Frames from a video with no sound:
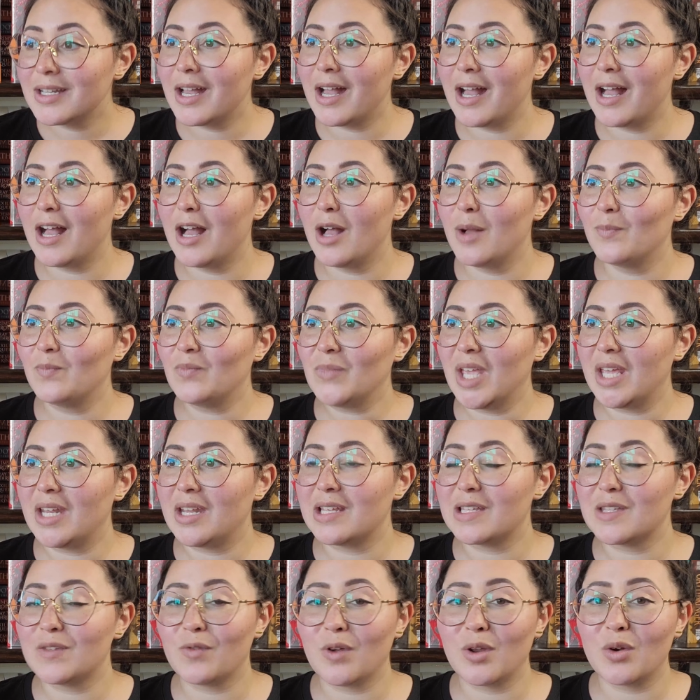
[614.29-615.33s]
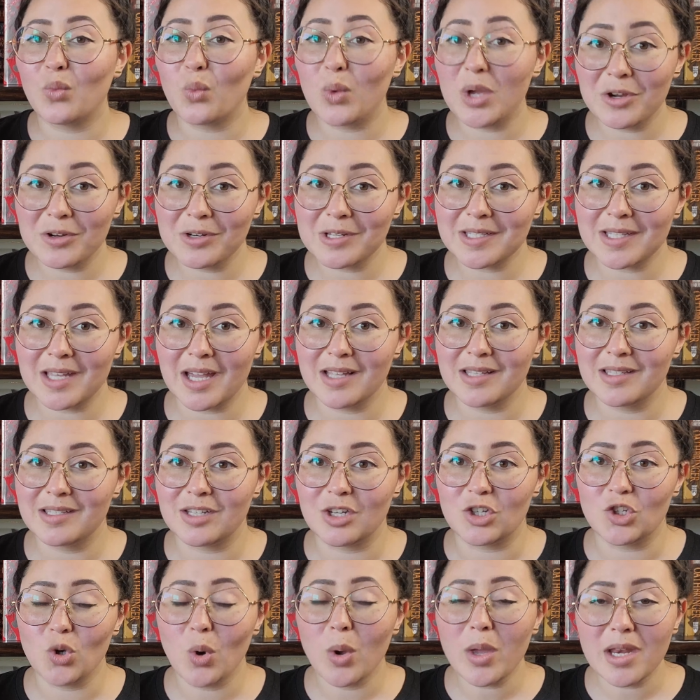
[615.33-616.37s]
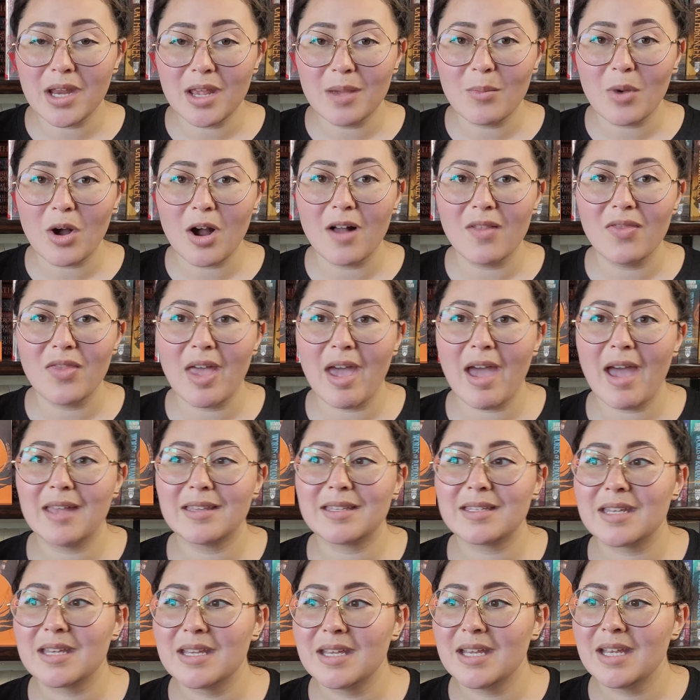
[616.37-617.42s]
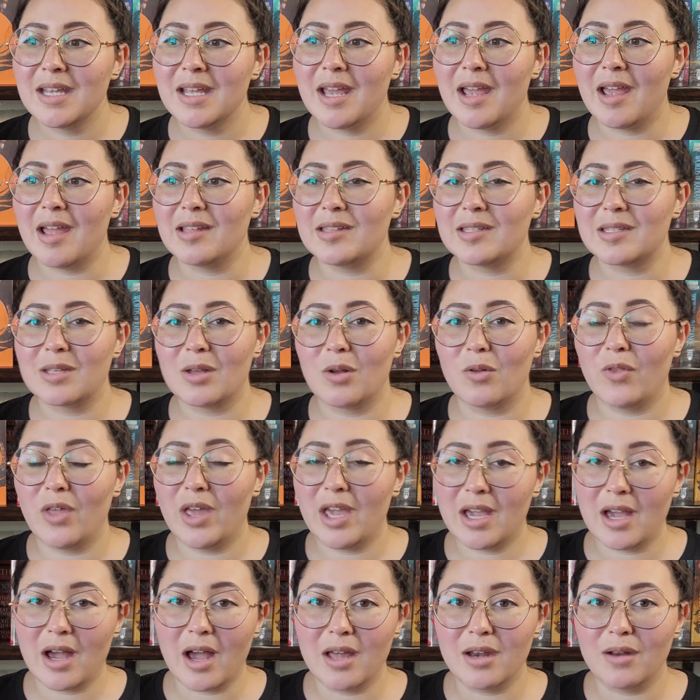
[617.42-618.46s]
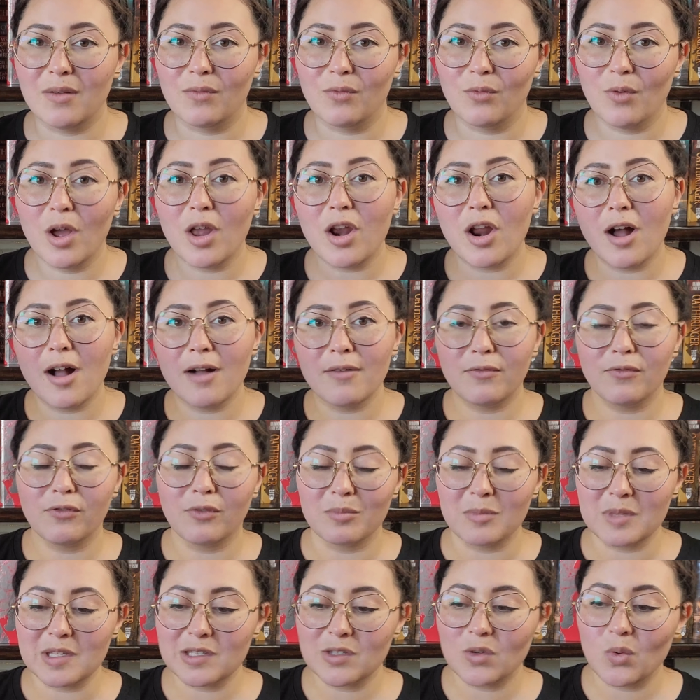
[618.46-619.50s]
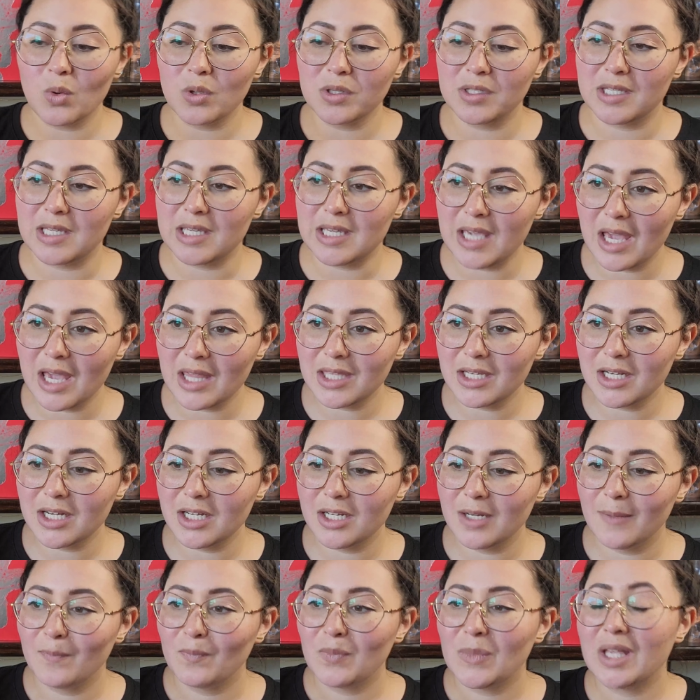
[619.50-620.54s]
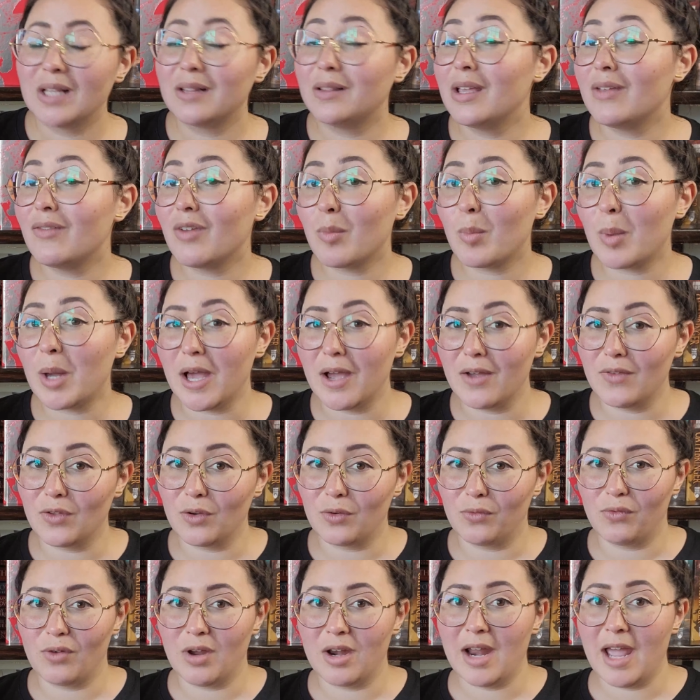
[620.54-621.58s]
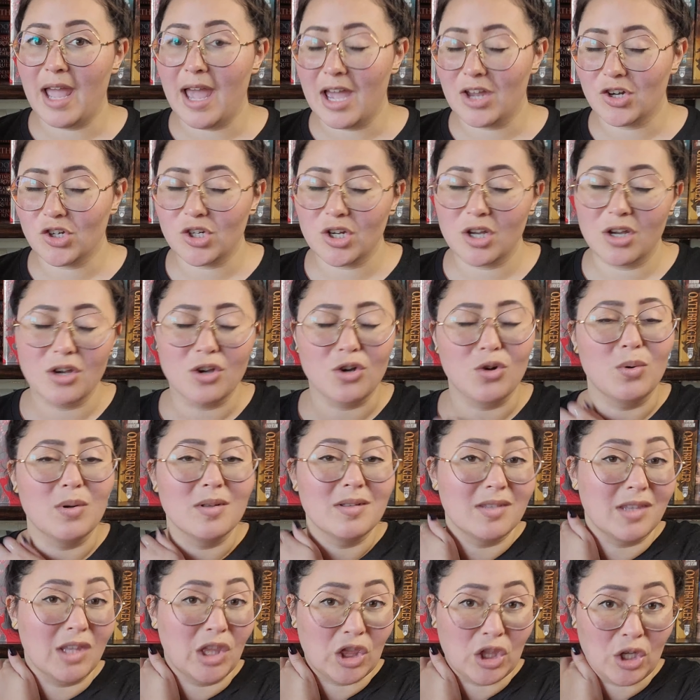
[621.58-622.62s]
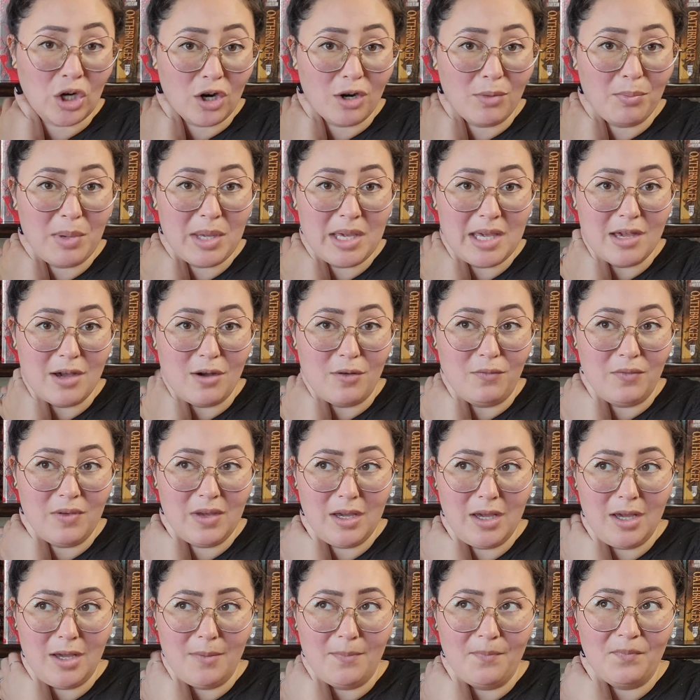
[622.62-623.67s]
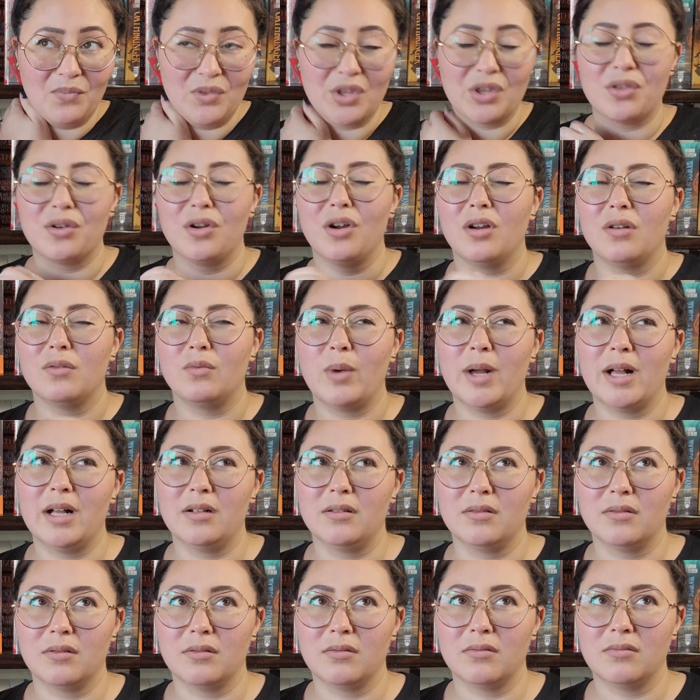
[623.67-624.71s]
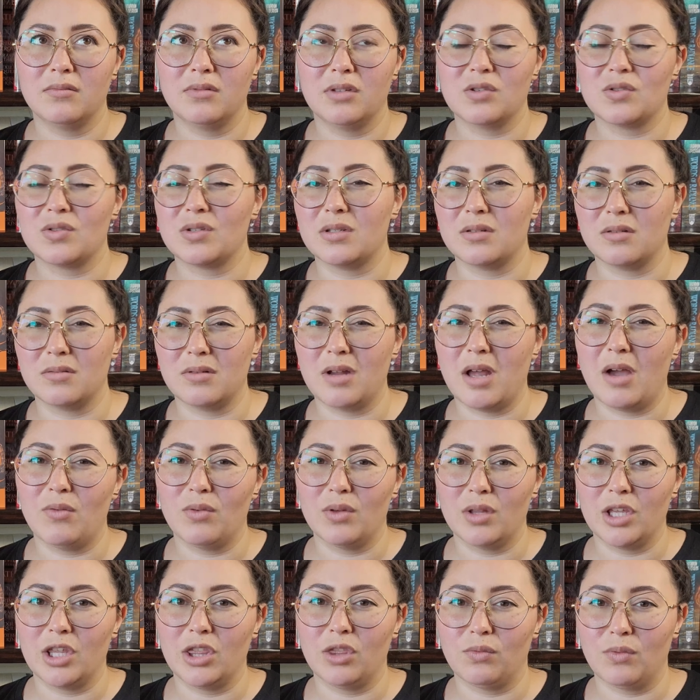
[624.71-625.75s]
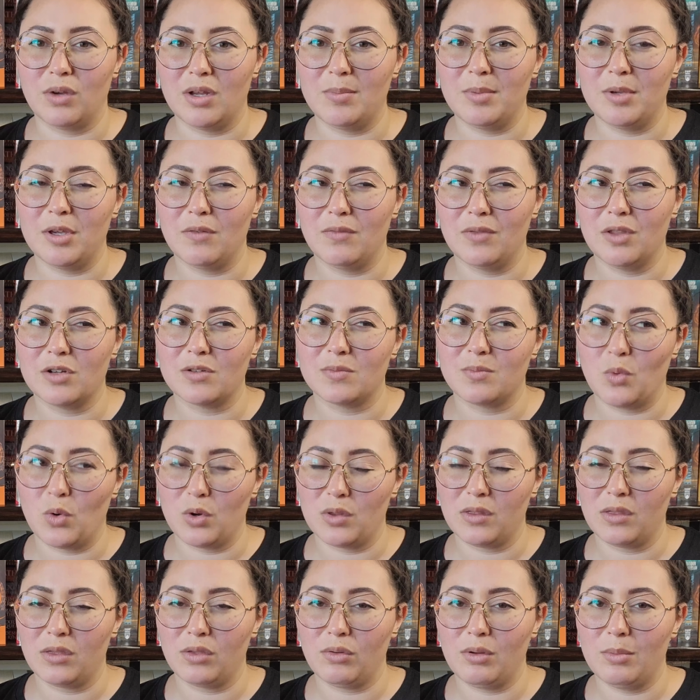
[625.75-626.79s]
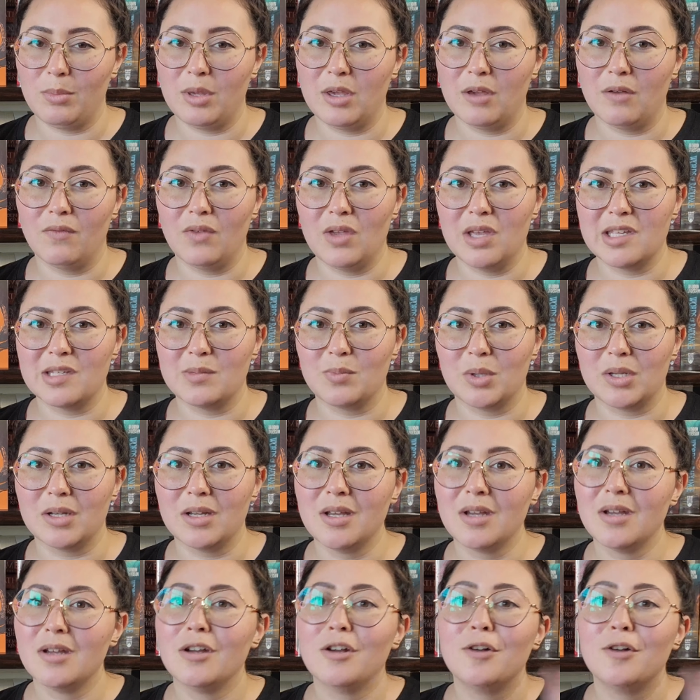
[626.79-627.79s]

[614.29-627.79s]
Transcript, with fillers: Um, and his friend Wirr decides to join him on that, and so they kind of run off from the school together, leaving behind their friend Asha, who is the third POV, the third, well, there's not really three POV, there's more than three POVs, but